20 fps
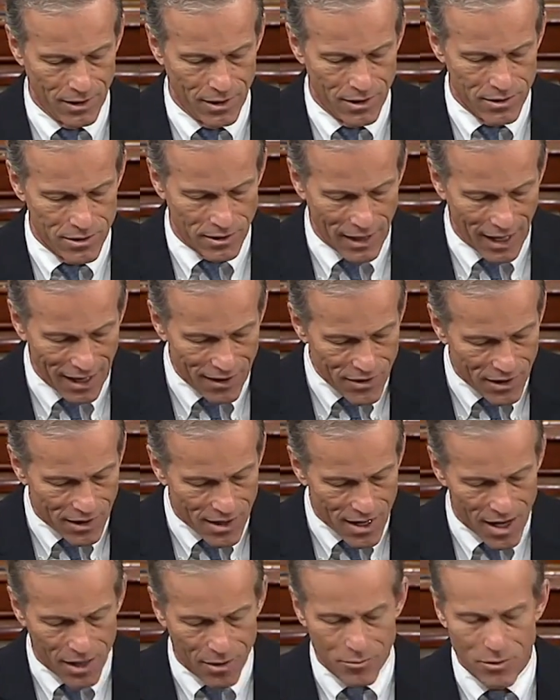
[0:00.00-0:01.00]
Today, the
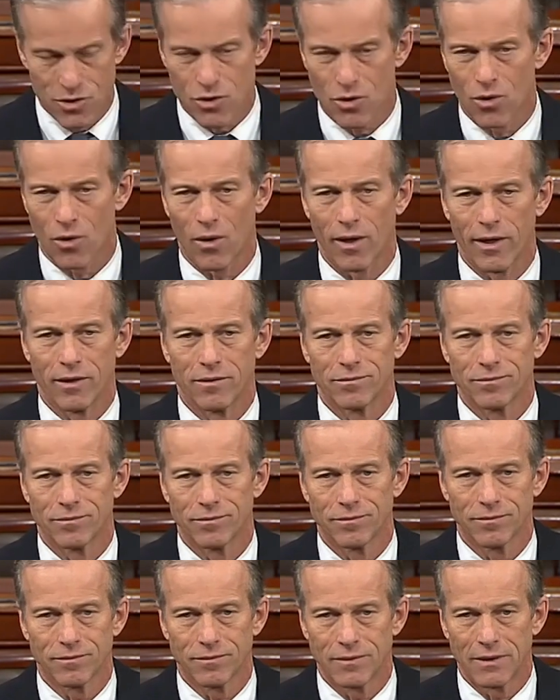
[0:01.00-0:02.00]
economy is growing.
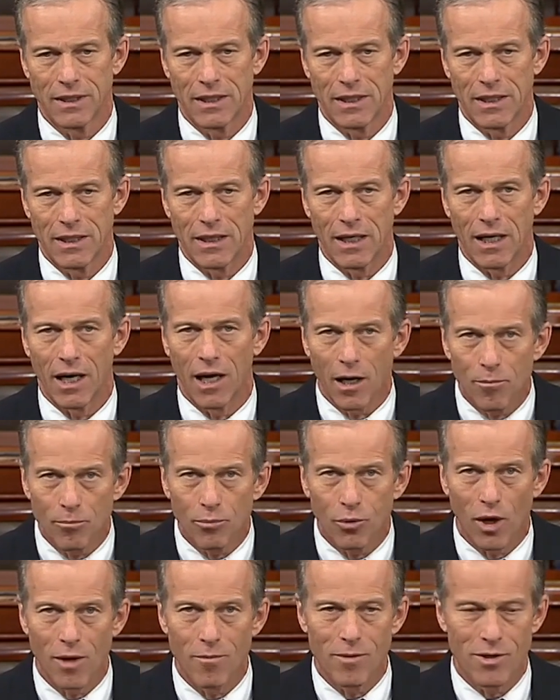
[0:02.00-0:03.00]

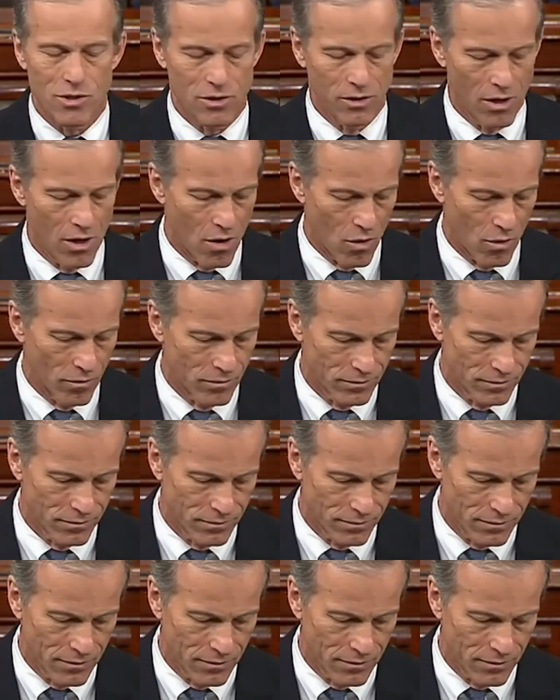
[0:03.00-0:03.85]
Unemployment is low,